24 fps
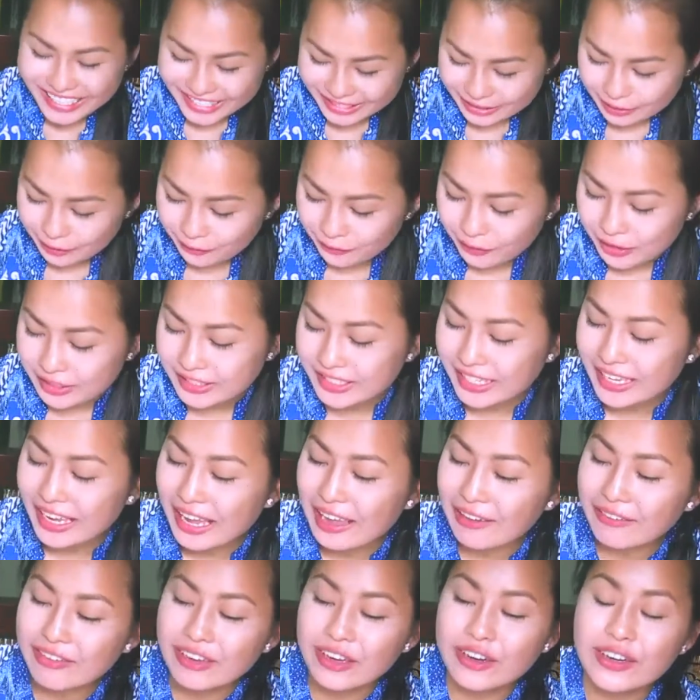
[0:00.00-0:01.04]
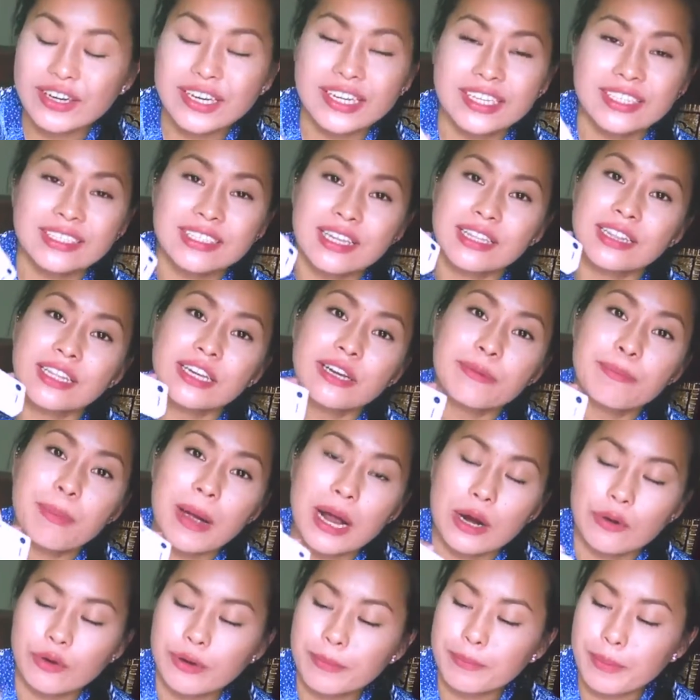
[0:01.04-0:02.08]
So the first thing I have here is a little
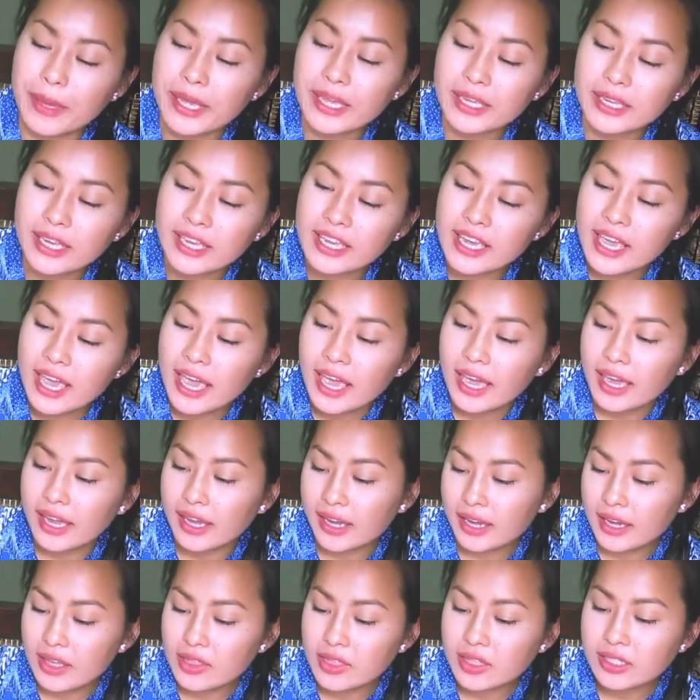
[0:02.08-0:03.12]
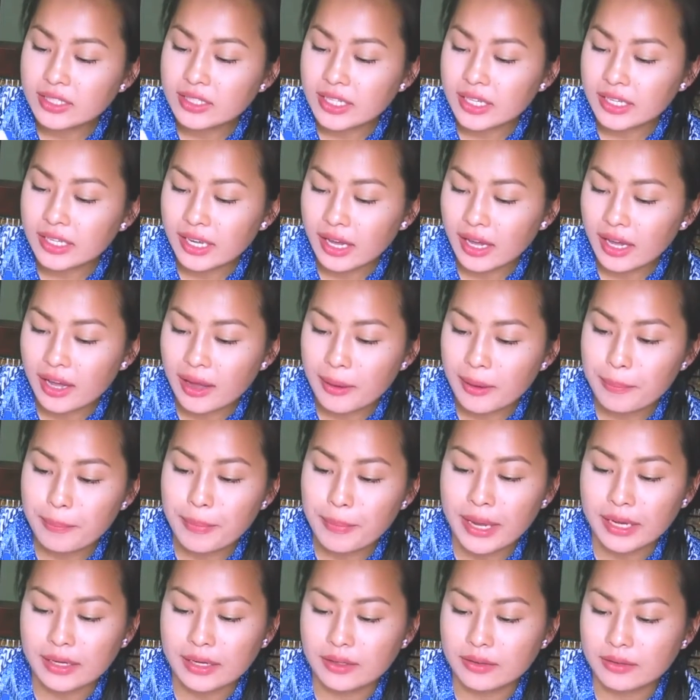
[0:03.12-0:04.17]
power bank, and this I got
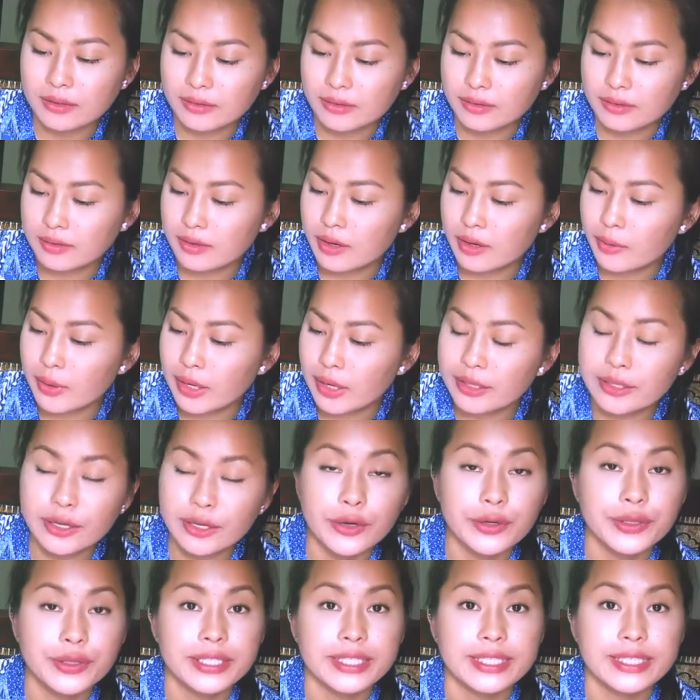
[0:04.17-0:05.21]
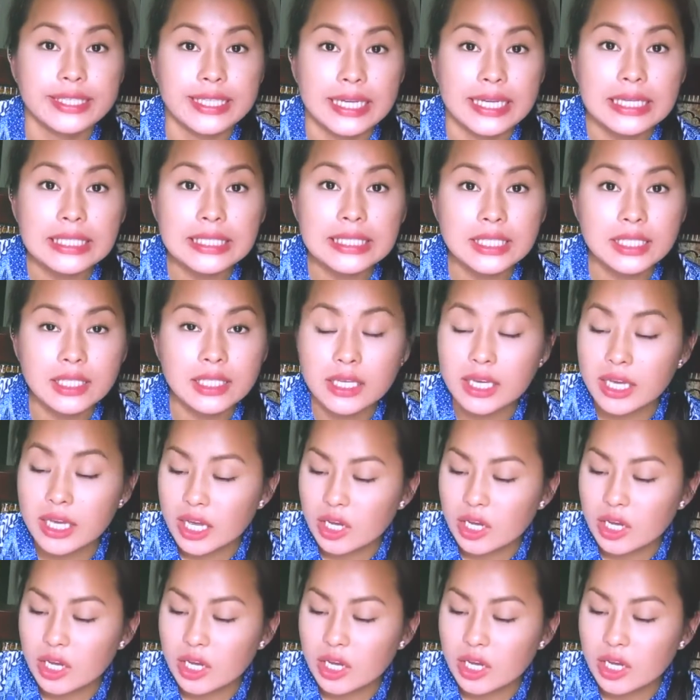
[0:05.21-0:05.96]
back a while ago in the States.